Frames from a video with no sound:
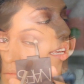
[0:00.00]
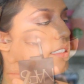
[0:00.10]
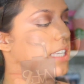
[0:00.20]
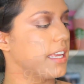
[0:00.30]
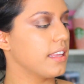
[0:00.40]

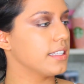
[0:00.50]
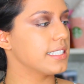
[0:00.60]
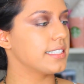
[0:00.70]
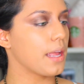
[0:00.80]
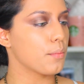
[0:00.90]
Taking the
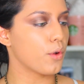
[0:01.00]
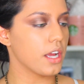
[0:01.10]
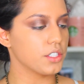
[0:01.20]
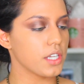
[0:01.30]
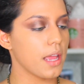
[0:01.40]
same
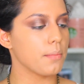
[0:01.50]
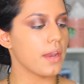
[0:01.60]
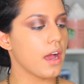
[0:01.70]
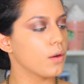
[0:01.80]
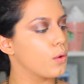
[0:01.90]
brush, I'm
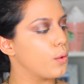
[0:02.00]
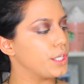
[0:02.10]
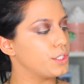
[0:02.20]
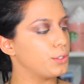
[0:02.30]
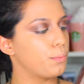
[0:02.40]
now
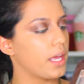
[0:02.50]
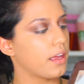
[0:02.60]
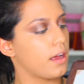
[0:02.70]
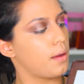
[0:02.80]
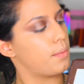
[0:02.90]
going to
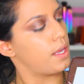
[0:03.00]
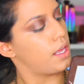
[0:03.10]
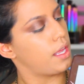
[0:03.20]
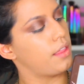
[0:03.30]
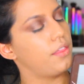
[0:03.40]
pick up
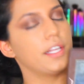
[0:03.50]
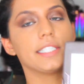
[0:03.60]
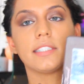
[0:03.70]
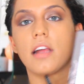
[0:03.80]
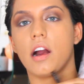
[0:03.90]

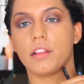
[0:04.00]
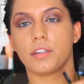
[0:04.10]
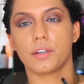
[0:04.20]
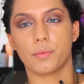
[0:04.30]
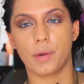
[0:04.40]
this
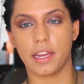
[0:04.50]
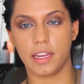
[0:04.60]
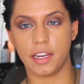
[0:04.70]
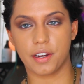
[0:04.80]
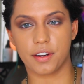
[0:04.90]
color right
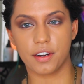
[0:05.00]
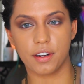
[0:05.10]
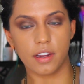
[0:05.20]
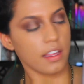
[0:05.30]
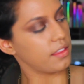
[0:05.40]
here
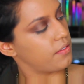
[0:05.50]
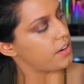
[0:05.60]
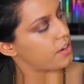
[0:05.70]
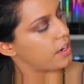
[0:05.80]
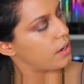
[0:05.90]
at the
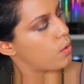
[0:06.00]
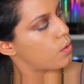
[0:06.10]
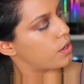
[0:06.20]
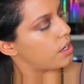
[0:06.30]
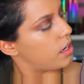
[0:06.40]
very
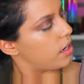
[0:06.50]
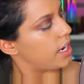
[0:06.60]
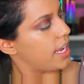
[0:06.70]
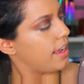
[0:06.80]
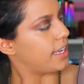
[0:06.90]
corner.
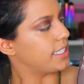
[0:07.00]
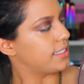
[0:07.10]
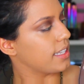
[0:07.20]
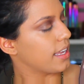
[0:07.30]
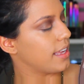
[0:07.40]
It's
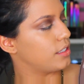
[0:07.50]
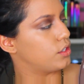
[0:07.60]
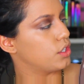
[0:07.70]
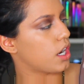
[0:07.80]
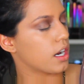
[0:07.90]
like a
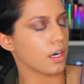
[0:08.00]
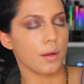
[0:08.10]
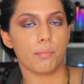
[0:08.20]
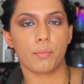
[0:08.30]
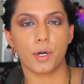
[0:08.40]
dark
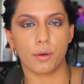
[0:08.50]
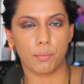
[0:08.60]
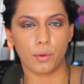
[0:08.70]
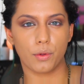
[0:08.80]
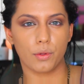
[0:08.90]

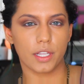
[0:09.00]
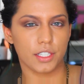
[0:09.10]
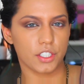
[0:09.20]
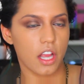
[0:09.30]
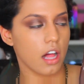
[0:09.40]

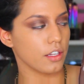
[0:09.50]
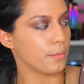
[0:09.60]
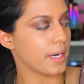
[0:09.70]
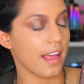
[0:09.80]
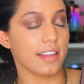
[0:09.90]
purple-ish color,
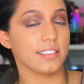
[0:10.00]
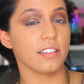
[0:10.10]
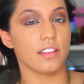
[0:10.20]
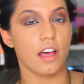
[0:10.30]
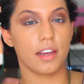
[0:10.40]
but it has a
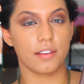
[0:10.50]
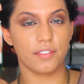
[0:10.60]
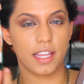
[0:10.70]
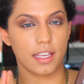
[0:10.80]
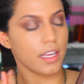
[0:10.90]
lot of
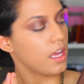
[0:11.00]
like